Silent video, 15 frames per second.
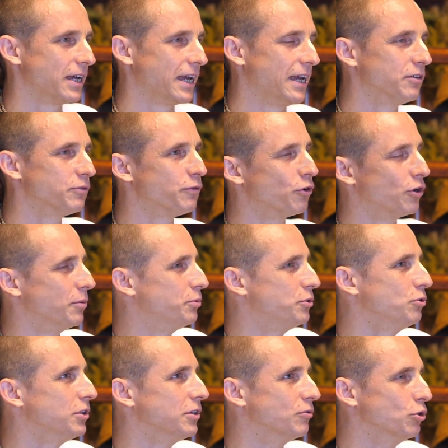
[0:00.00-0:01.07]
And for a
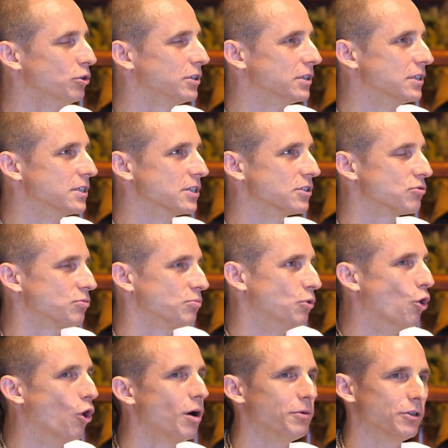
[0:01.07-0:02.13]
pure devotee, this is
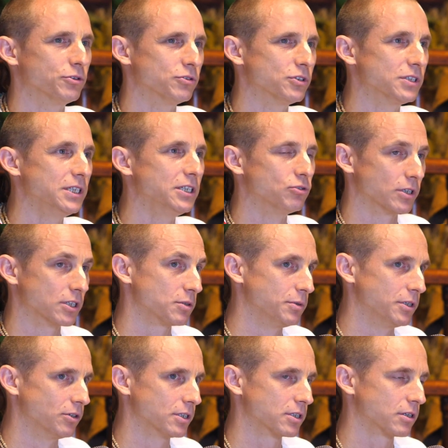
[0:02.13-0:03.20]
normal to see, to
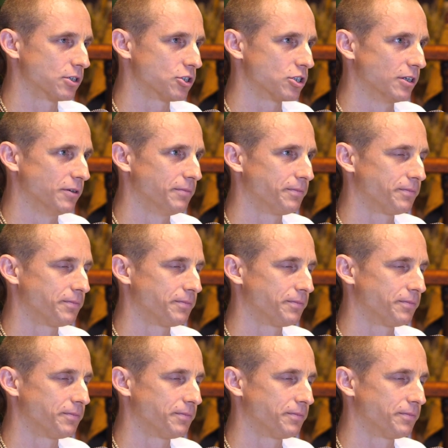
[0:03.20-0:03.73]
experience Krishna.